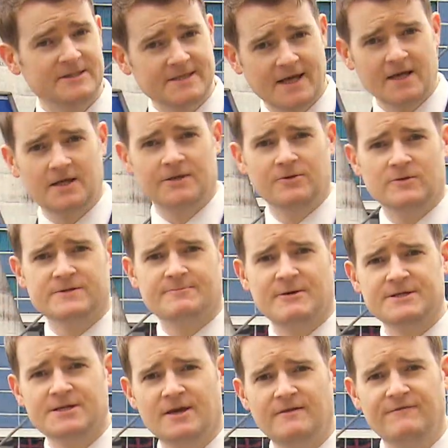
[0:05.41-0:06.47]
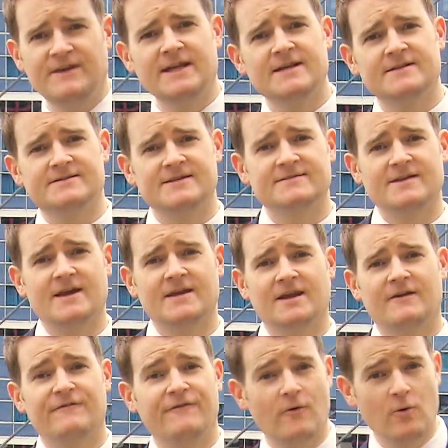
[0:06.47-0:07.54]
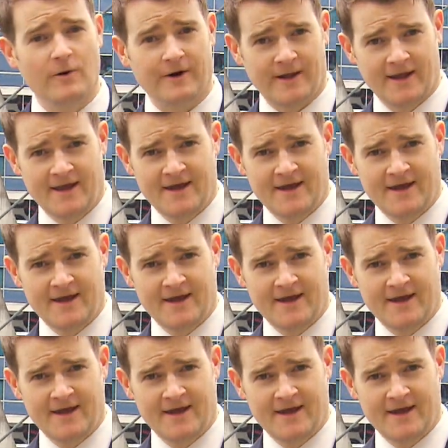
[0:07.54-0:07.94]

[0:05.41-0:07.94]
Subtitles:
entitled to as much convenience as I can afford.